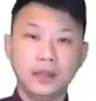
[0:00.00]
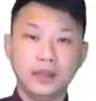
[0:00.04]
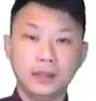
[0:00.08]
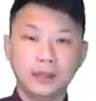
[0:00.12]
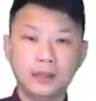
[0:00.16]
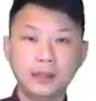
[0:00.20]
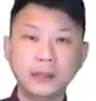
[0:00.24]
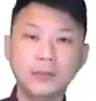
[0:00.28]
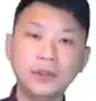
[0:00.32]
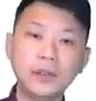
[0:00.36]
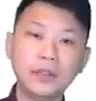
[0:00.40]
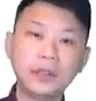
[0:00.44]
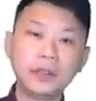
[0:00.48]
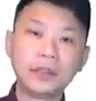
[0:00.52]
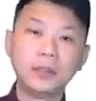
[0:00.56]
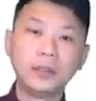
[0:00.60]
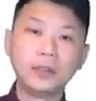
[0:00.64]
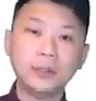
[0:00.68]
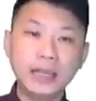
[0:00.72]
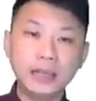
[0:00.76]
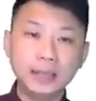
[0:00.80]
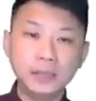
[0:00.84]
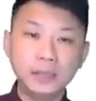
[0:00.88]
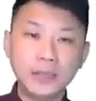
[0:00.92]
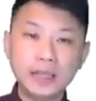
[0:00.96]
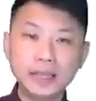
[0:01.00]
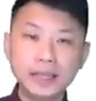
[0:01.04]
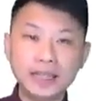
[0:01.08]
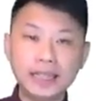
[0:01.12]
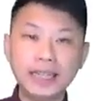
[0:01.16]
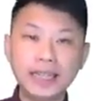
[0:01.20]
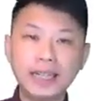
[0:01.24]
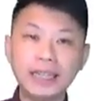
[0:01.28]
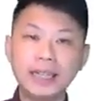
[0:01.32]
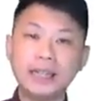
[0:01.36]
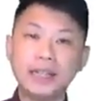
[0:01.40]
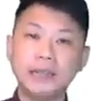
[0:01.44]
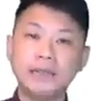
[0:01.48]
So for domain
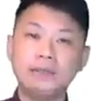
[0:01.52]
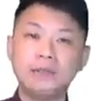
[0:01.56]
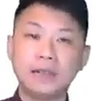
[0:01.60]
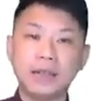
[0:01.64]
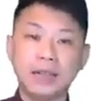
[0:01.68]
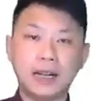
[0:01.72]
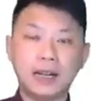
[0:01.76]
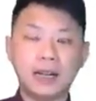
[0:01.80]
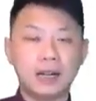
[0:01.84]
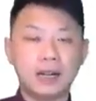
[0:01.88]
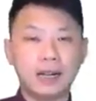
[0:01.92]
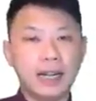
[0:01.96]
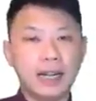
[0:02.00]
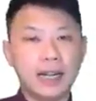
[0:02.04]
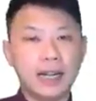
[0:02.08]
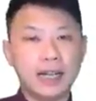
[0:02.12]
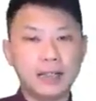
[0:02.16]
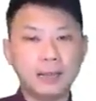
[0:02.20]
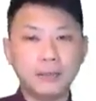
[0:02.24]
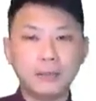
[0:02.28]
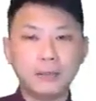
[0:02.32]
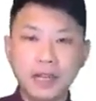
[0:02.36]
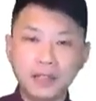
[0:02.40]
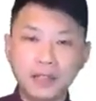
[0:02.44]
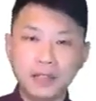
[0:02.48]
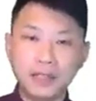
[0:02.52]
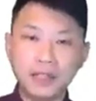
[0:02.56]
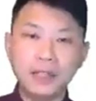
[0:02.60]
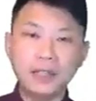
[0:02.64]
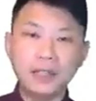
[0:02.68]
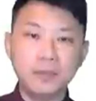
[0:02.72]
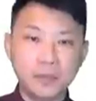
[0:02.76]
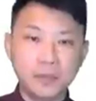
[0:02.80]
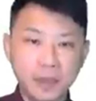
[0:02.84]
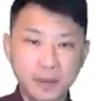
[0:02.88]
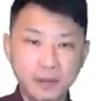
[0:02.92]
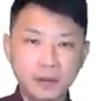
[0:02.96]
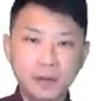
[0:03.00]
modeling, as
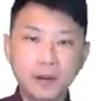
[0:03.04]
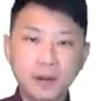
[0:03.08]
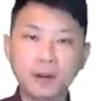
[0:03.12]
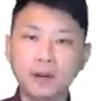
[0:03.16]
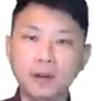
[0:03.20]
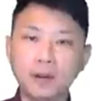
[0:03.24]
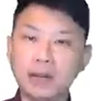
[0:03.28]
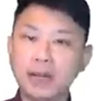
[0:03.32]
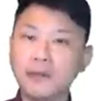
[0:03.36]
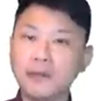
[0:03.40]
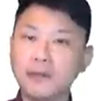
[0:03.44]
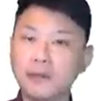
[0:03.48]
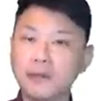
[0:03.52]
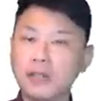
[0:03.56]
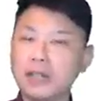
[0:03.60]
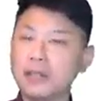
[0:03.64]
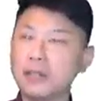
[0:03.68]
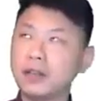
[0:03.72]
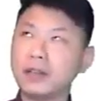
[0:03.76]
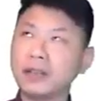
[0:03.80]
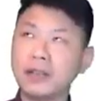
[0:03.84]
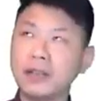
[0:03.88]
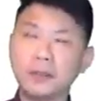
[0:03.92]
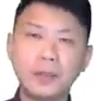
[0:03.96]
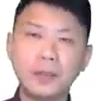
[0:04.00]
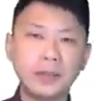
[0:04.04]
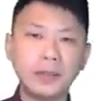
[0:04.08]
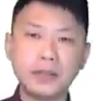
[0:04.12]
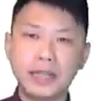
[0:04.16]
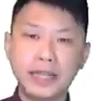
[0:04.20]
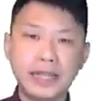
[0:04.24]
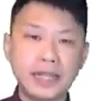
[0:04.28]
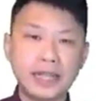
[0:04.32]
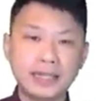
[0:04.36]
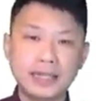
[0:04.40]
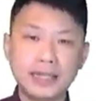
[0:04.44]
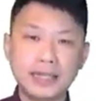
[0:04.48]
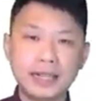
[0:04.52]
mentioned before, right, when we talk about
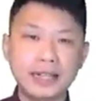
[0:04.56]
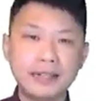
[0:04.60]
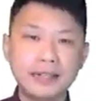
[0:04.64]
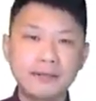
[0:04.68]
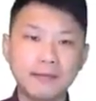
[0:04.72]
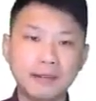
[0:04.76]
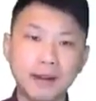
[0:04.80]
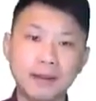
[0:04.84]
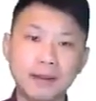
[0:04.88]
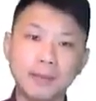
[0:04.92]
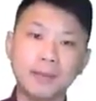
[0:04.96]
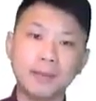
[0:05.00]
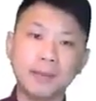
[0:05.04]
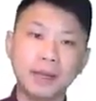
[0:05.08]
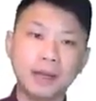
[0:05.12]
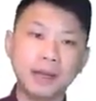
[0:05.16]
class diagram,